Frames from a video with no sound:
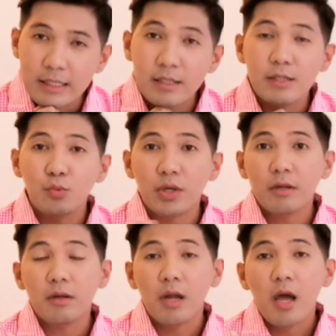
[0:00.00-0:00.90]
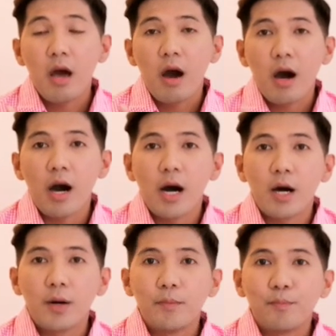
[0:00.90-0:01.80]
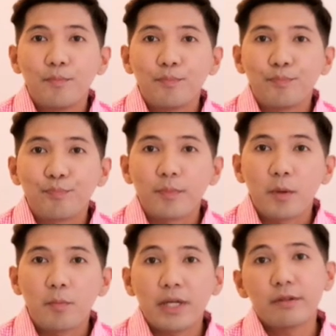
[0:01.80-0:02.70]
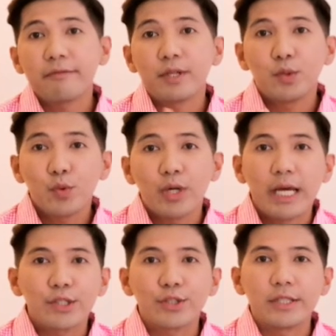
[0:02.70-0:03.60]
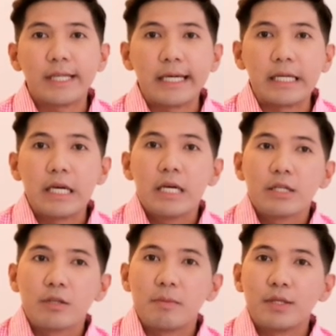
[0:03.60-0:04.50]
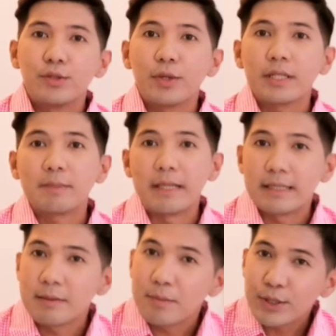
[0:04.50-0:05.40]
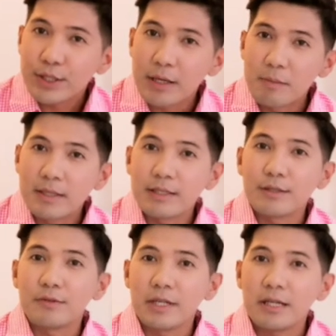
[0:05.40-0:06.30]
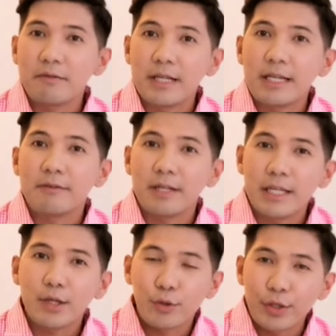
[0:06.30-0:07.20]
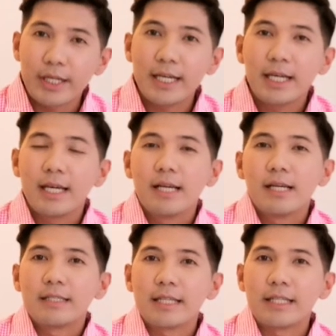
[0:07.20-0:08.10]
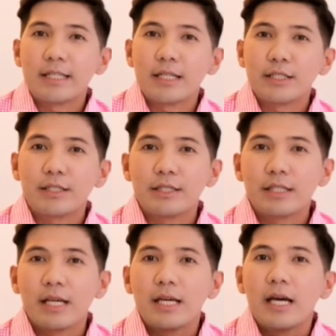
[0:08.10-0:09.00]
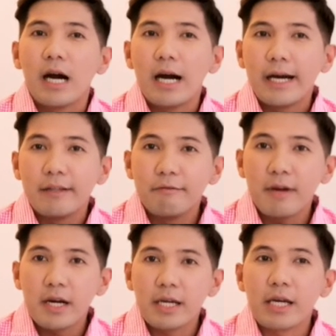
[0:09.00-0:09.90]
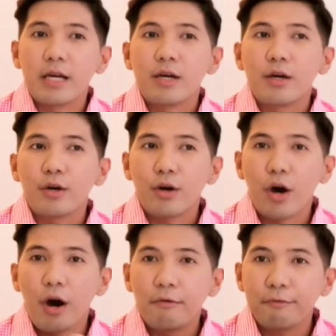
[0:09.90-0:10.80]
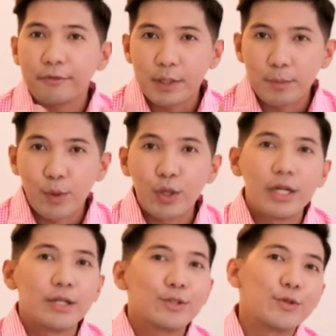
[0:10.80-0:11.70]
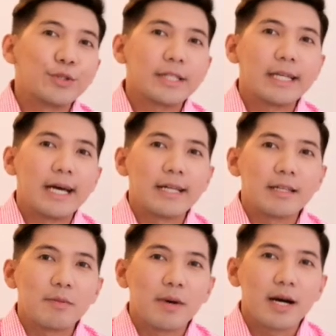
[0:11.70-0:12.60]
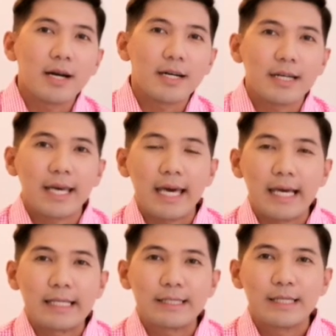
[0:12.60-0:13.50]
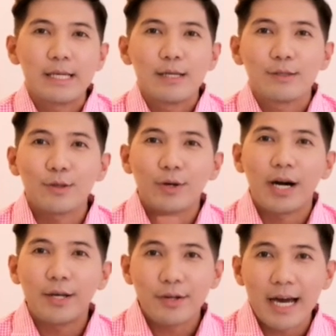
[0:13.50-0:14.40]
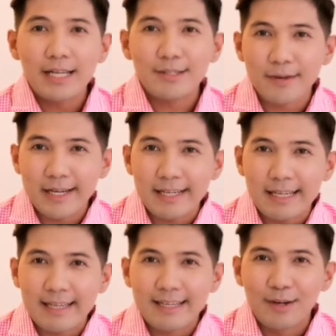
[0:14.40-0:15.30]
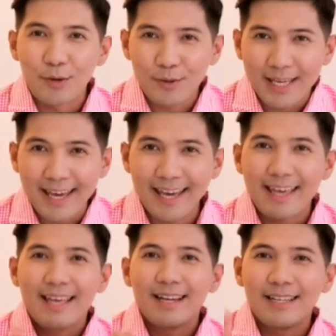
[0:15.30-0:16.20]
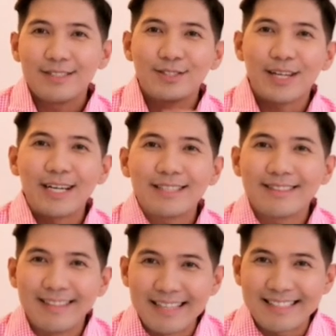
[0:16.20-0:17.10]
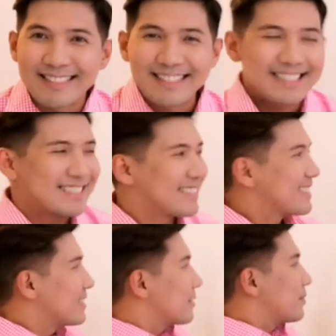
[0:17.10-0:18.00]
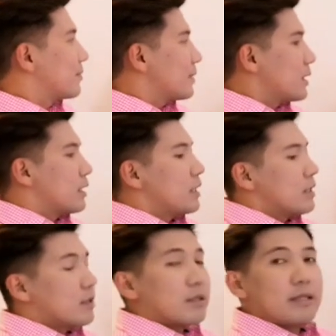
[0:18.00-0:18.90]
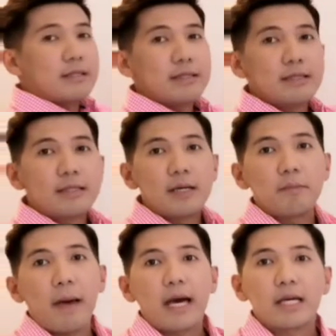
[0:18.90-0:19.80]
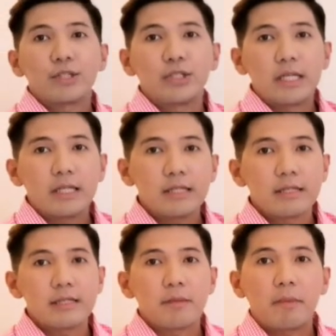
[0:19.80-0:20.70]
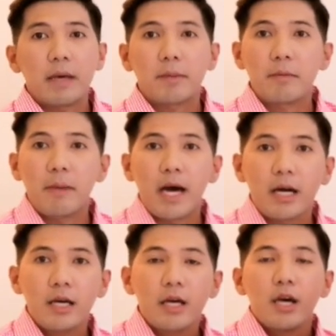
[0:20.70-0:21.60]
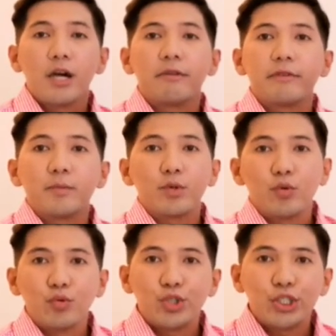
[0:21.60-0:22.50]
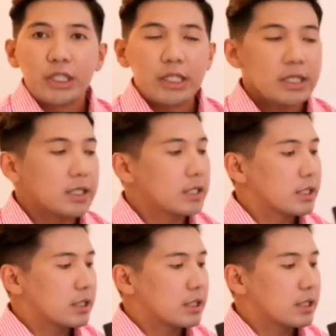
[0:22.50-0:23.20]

This is one part of a new collection then. So, medyo expensive pa siya, but it's really, really, really good sandals and very comfortable na suotin natin mga kakis. So, are you guys ready? Okay, let's start this. So, this is the packaging. This is a paper bag from Gucci.